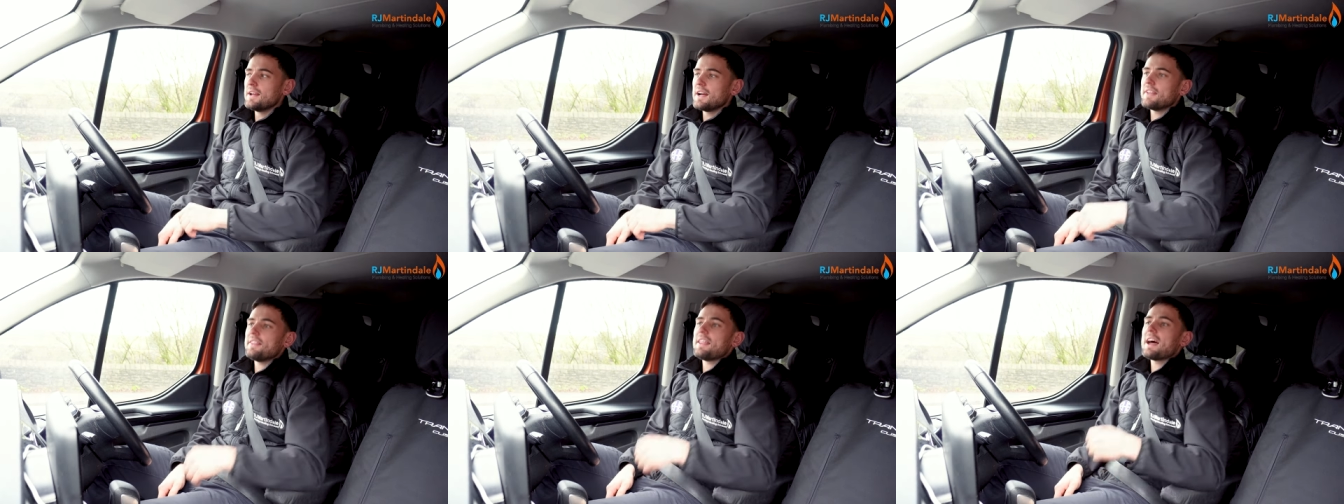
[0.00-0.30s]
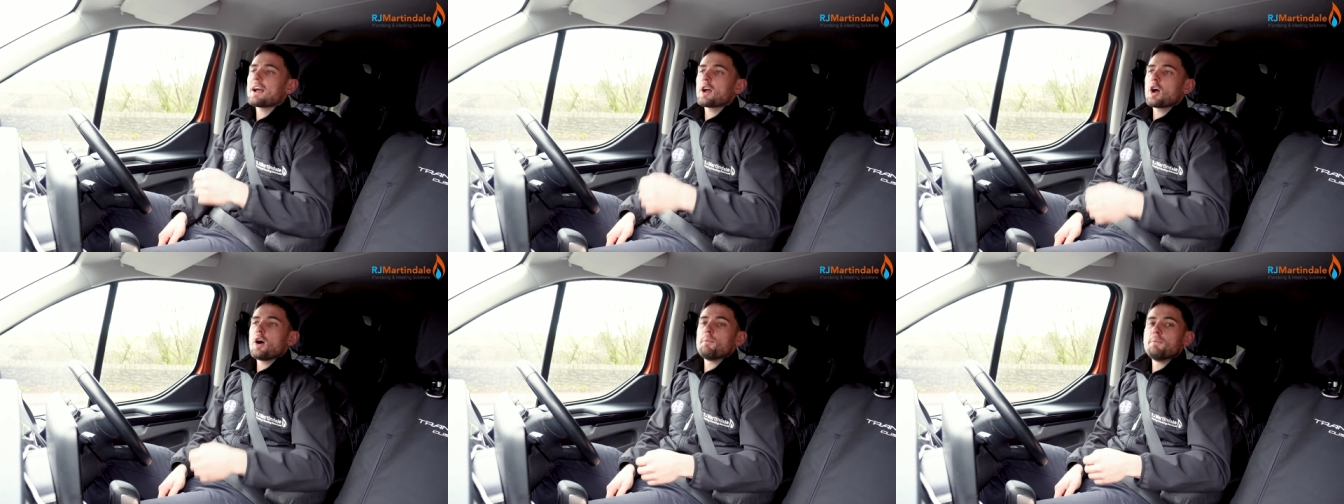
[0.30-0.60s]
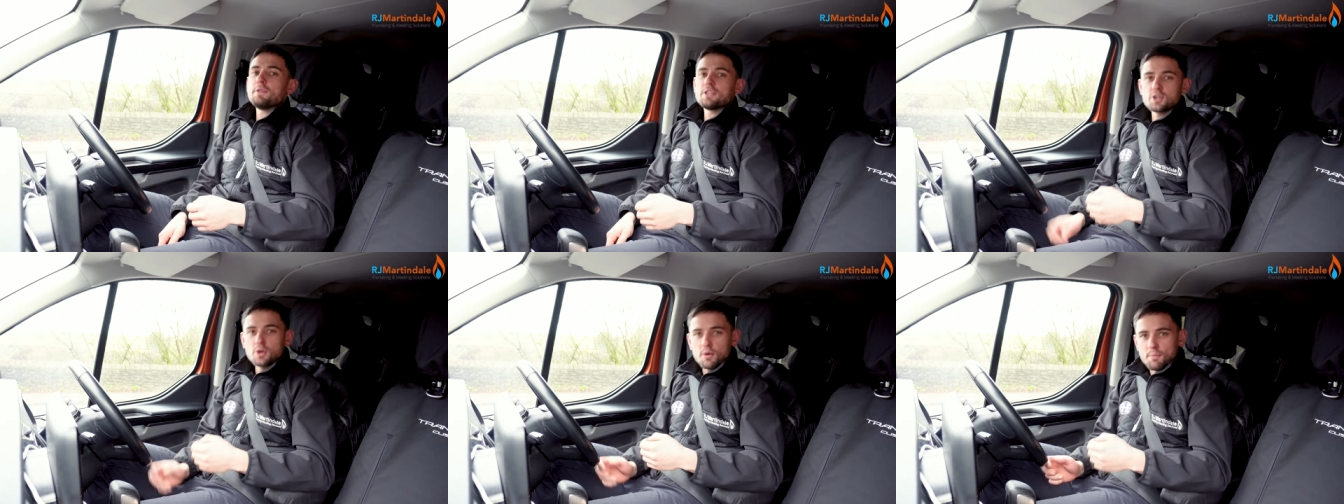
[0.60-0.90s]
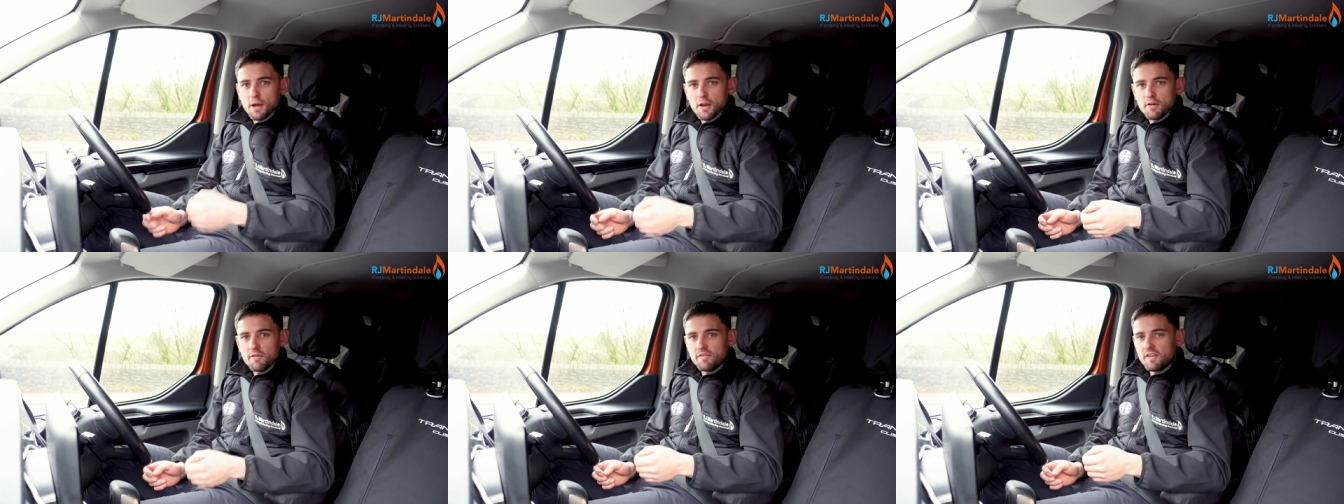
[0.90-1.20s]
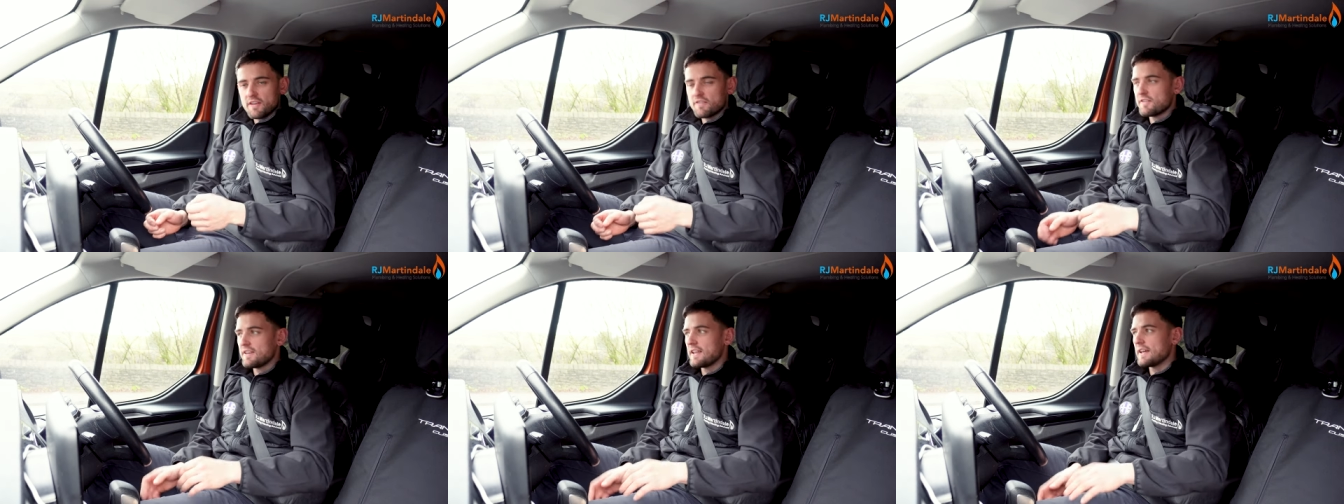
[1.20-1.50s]
And that got me to about
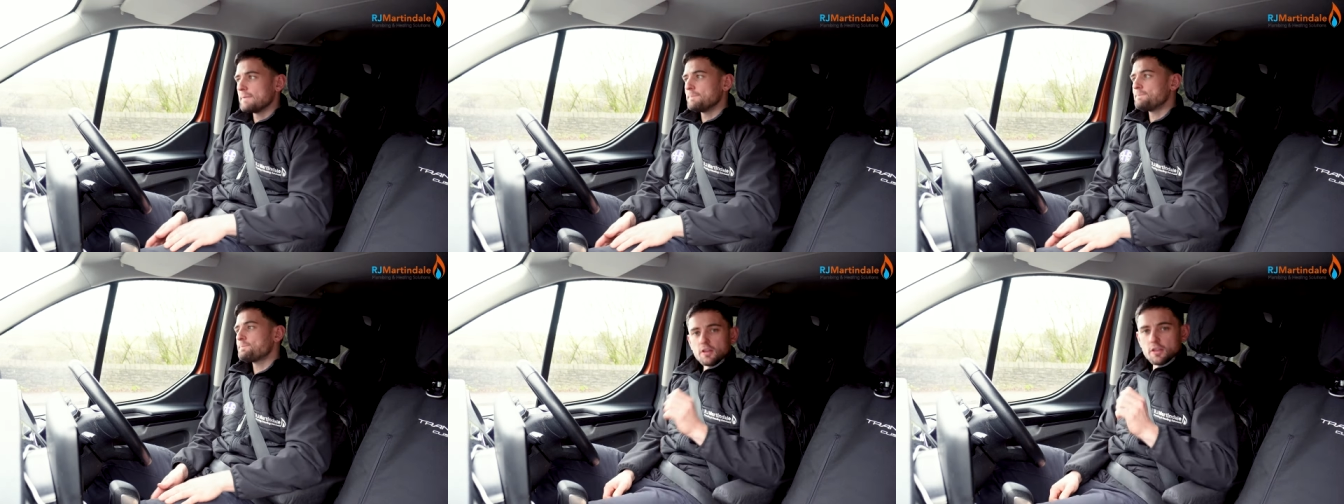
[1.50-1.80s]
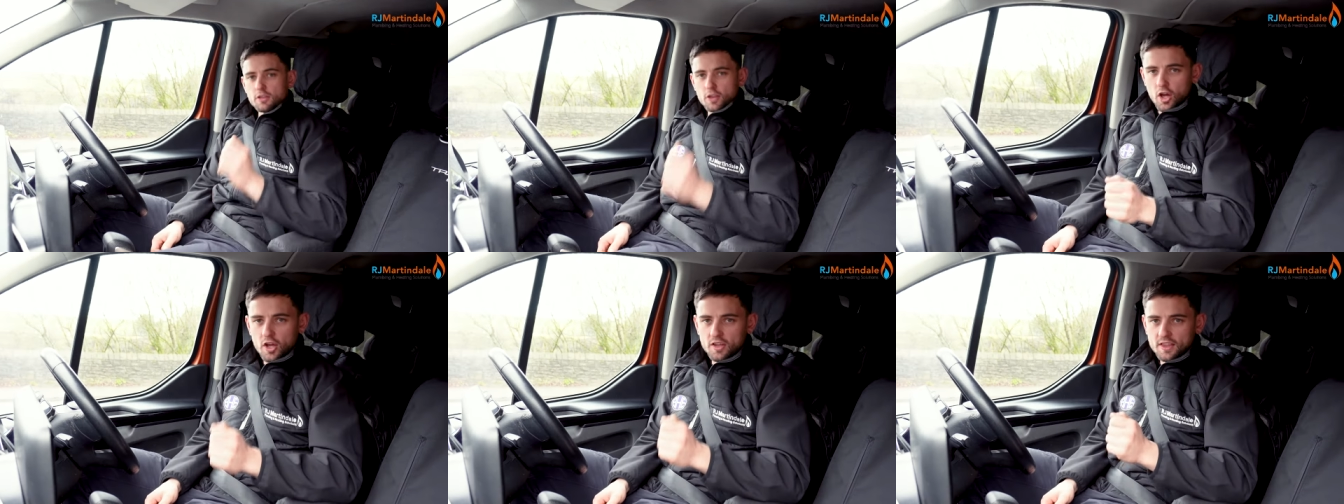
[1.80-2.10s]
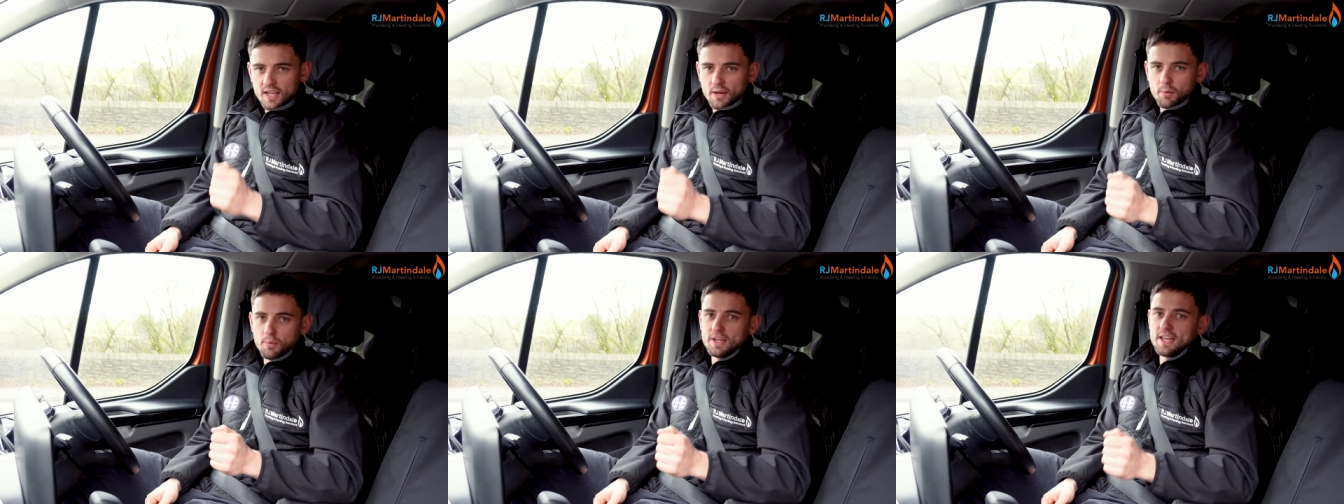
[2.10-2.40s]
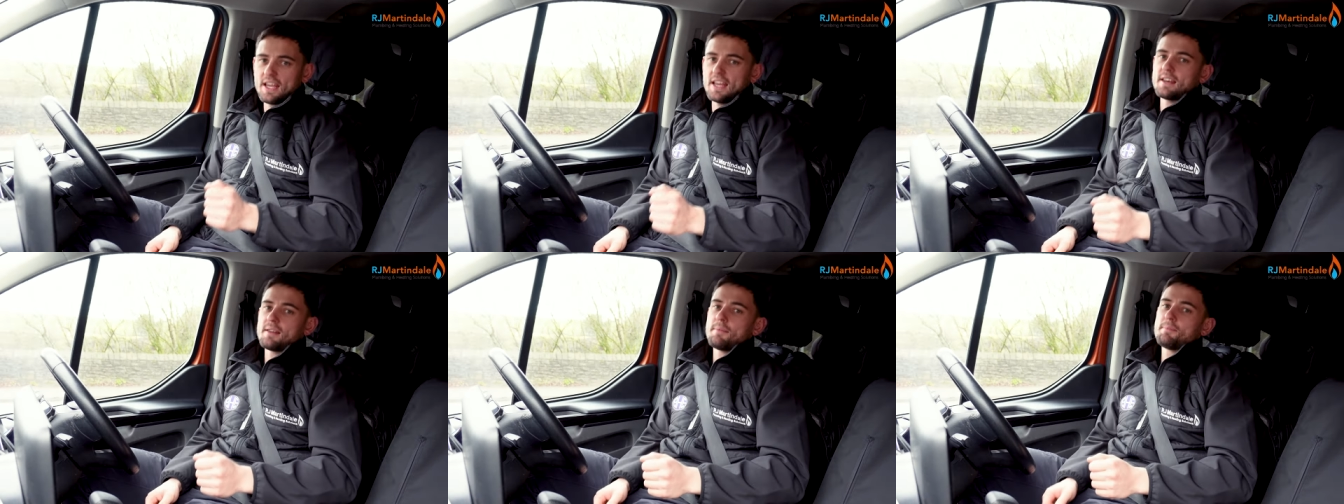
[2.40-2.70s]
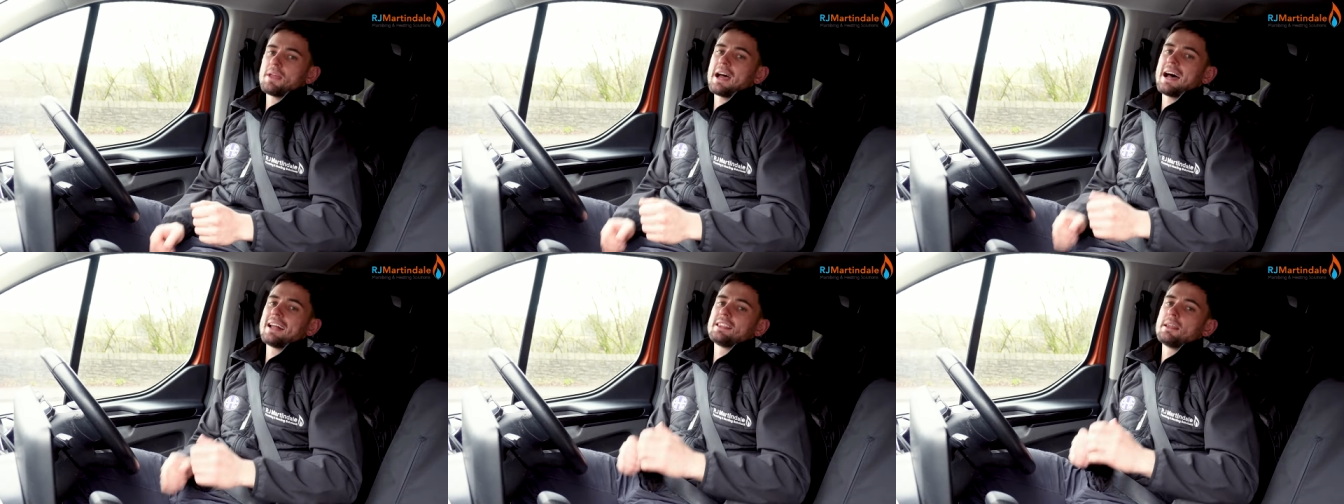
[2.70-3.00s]
fifty. The third thing we did
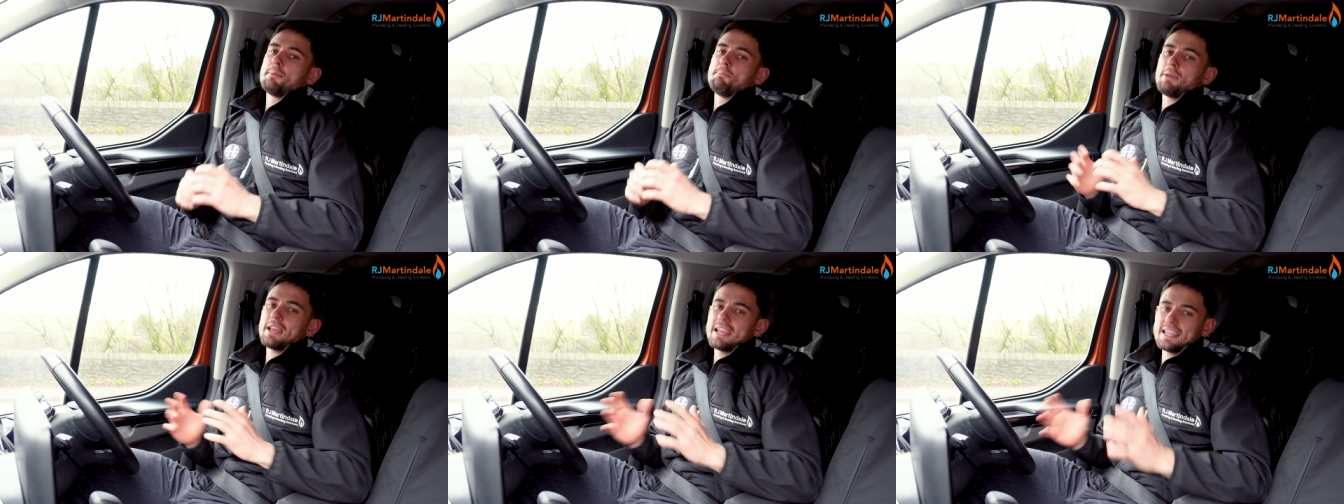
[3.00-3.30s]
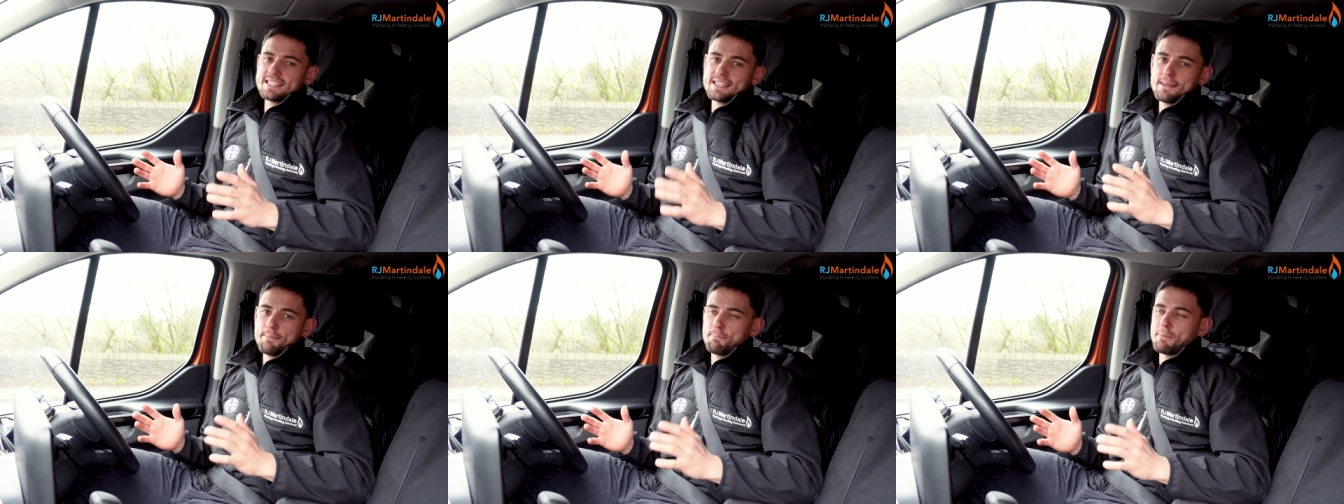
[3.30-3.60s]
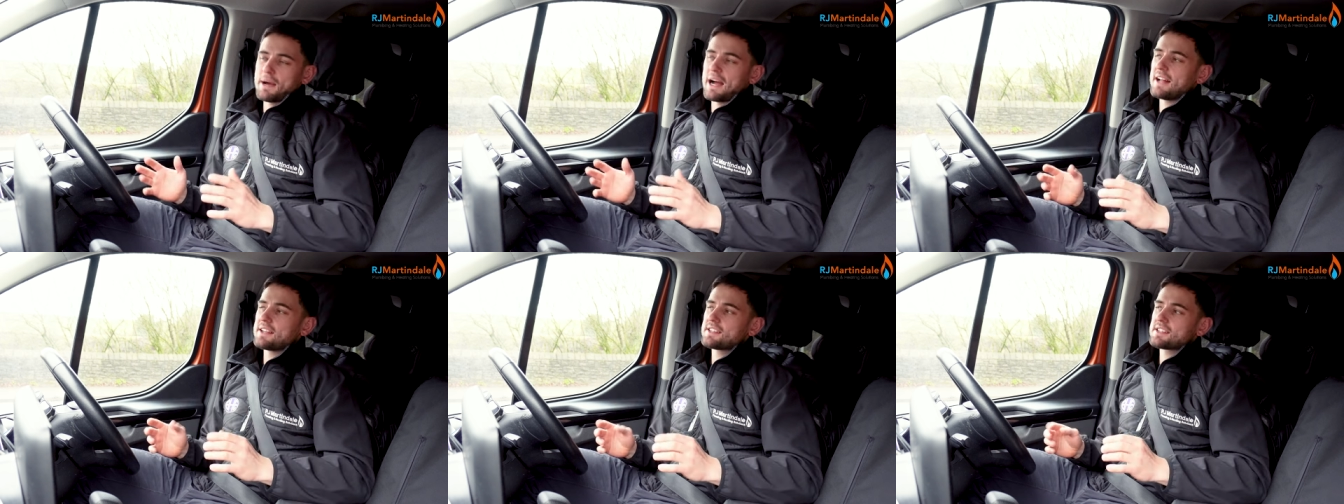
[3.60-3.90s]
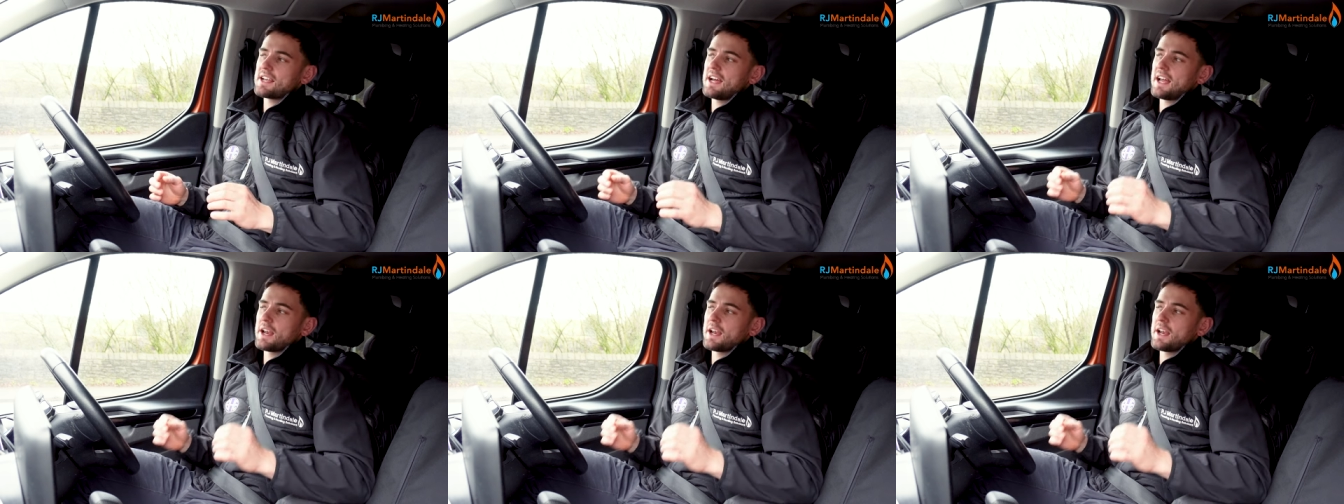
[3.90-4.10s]
that had the biggest impact,